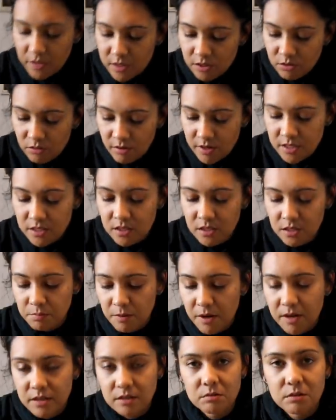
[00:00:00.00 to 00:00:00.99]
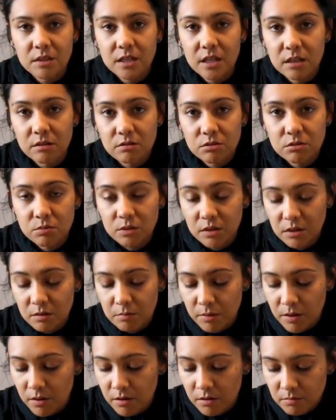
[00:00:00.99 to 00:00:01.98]
it twice this past week and it was really
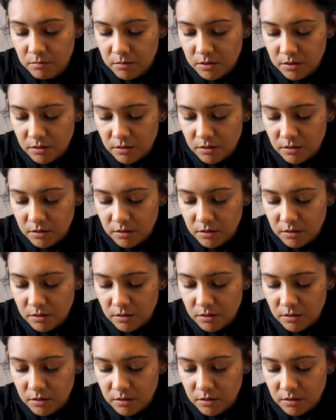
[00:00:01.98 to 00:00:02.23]
bomb.